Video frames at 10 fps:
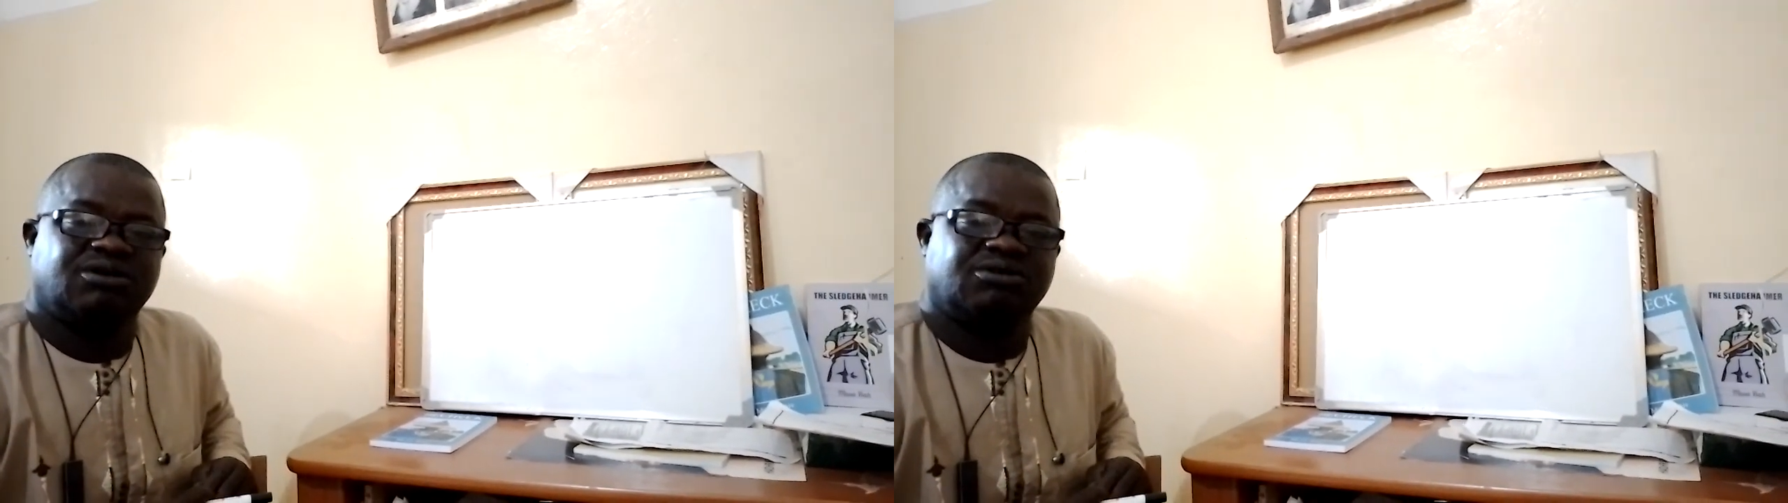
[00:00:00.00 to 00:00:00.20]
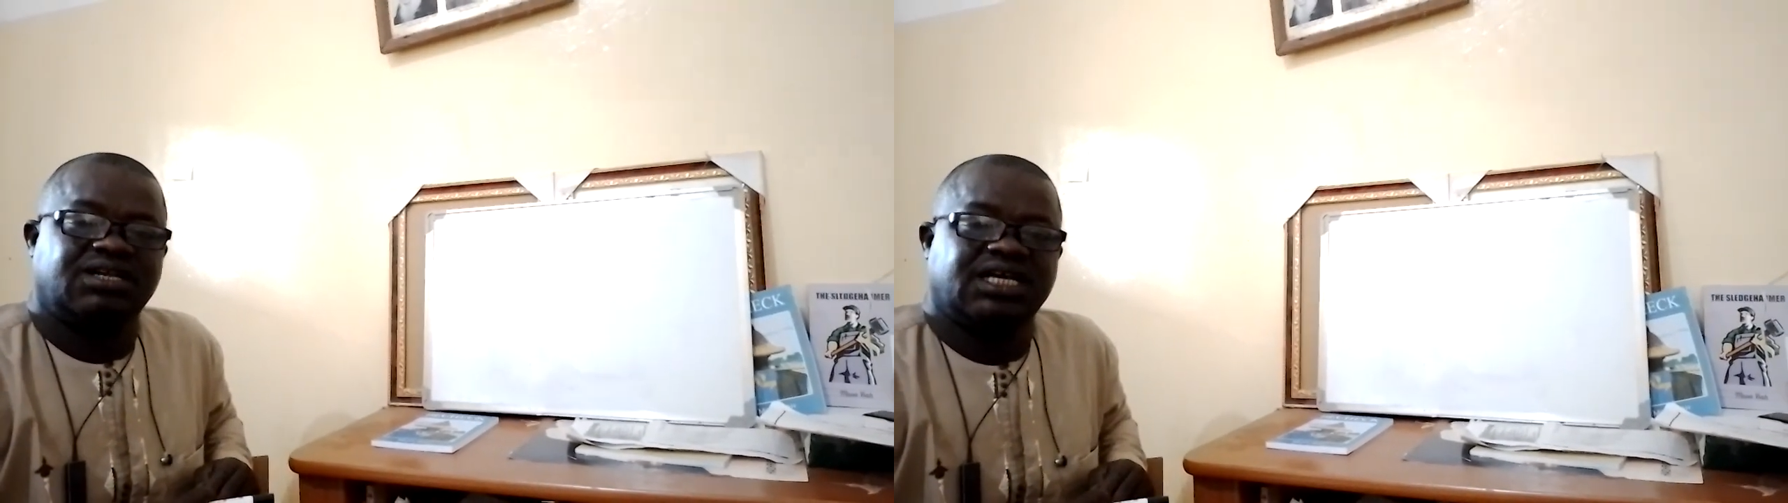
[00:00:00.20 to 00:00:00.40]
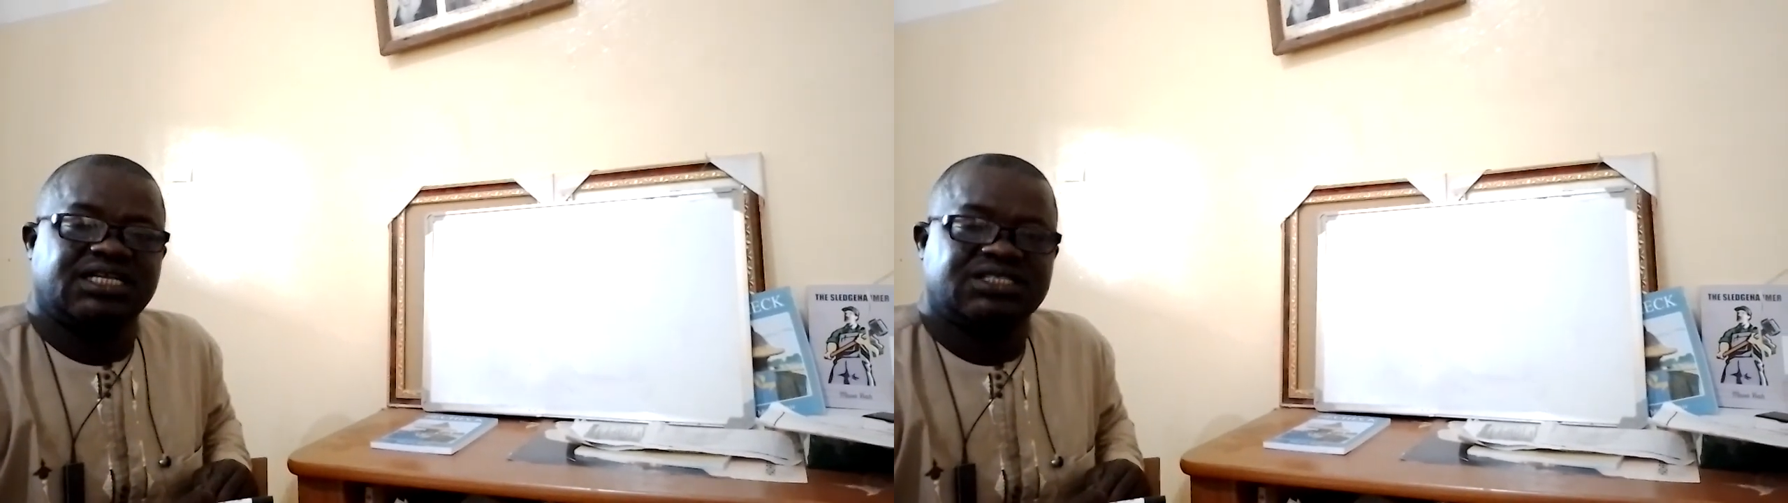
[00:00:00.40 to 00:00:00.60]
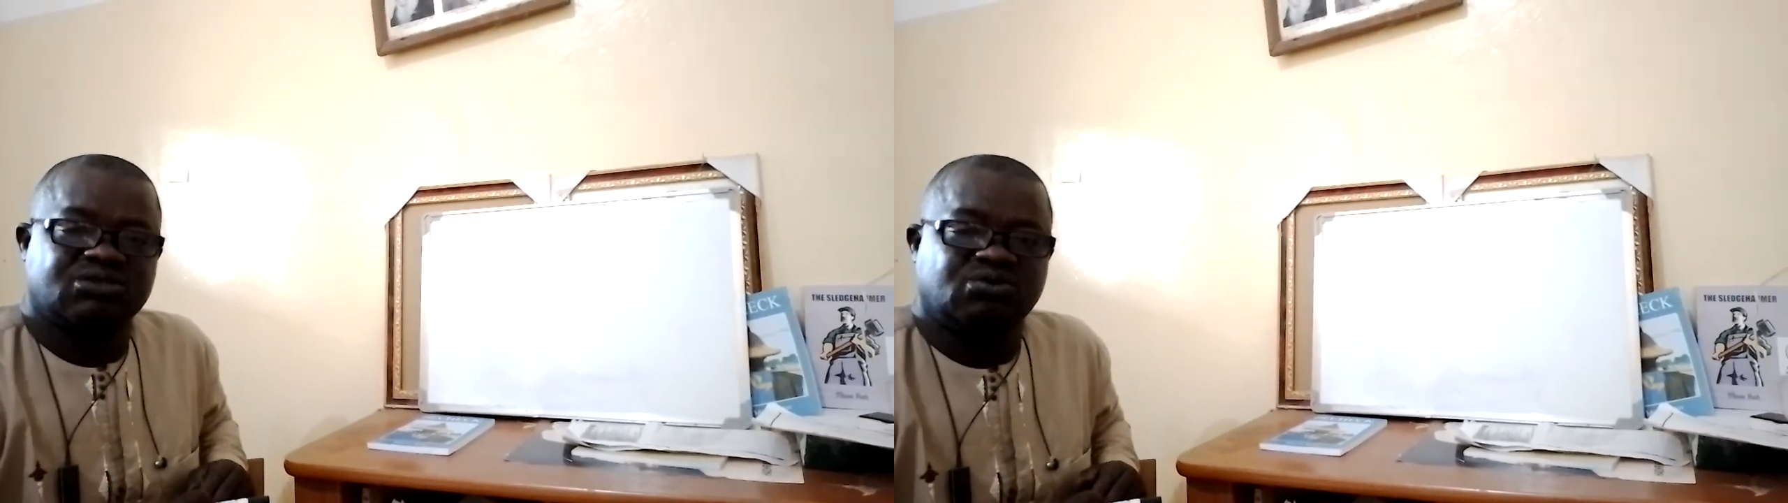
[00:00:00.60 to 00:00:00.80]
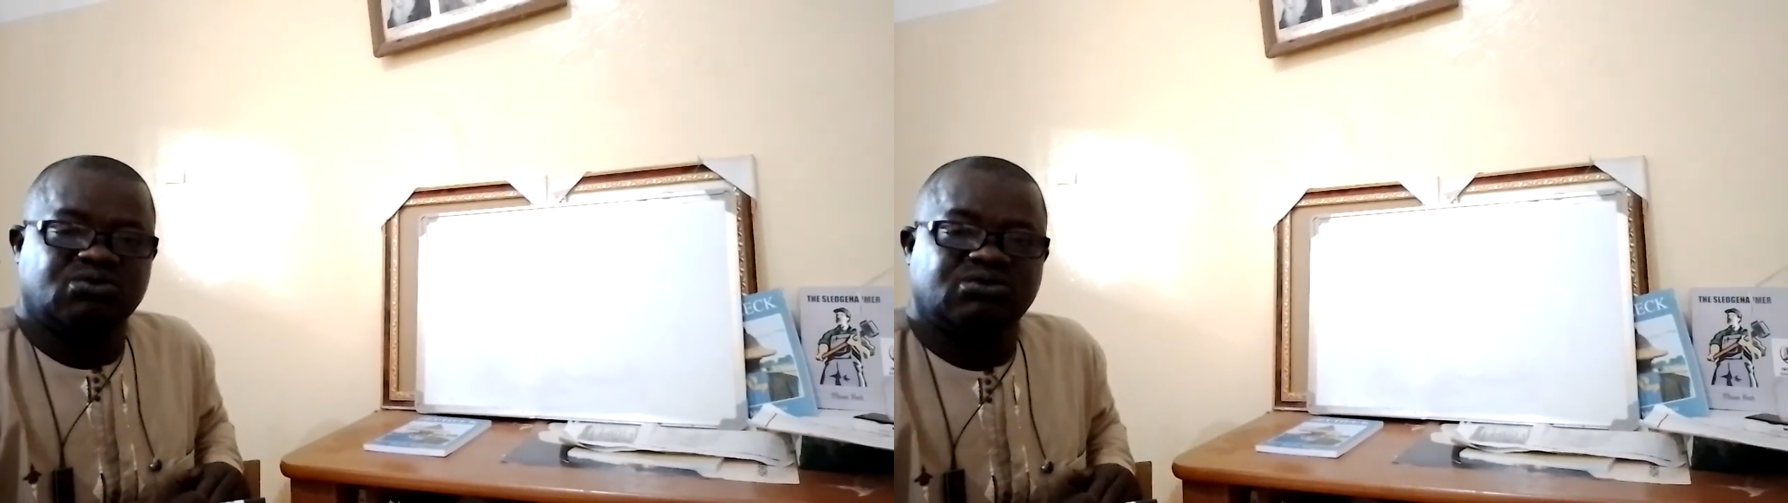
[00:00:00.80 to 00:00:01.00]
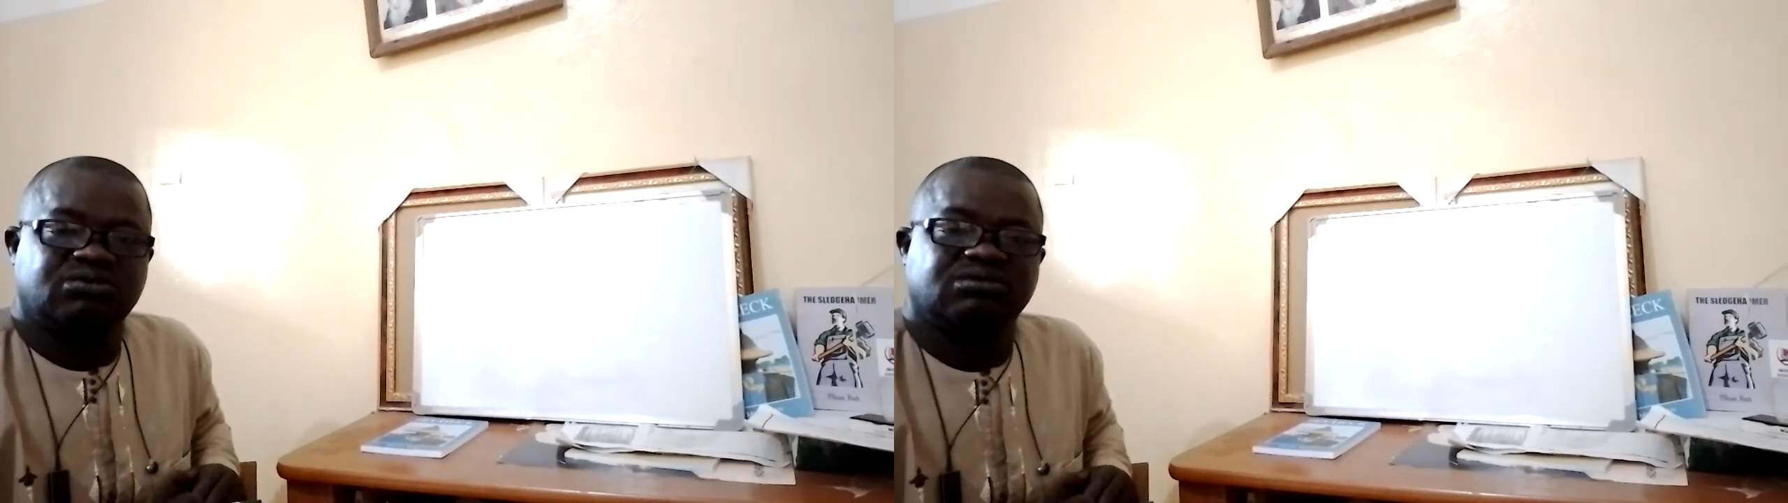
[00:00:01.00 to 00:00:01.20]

Online School